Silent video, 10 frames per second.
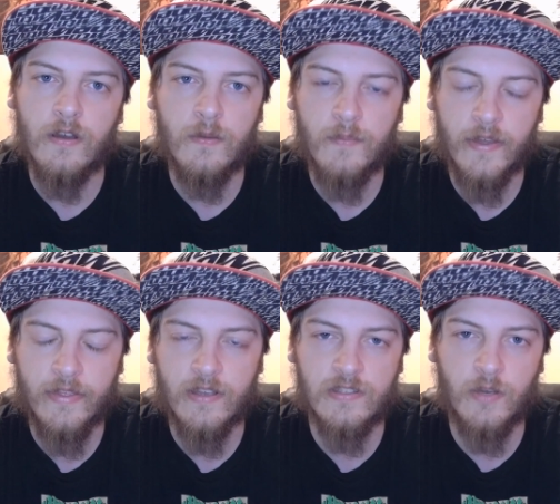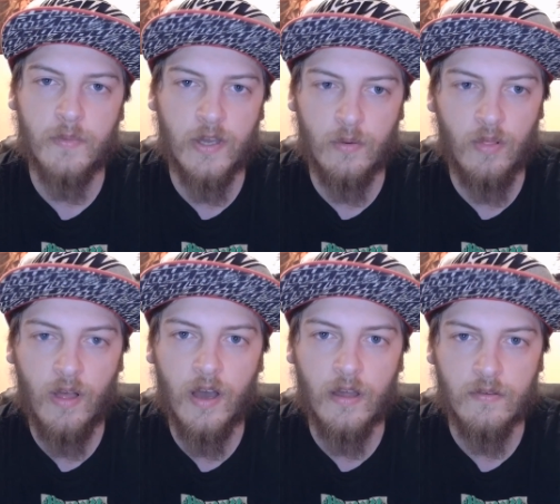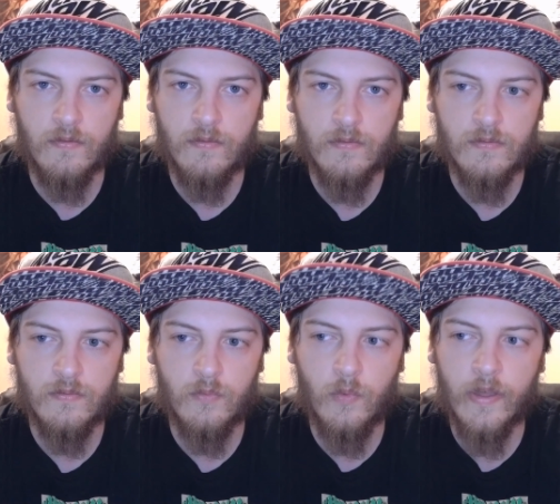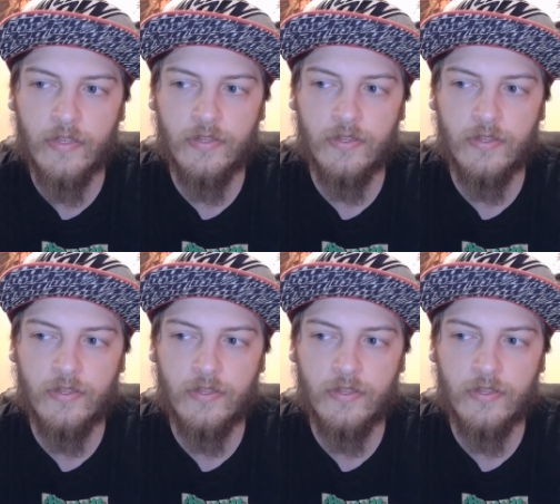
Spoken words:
I think it's helped me out a lot with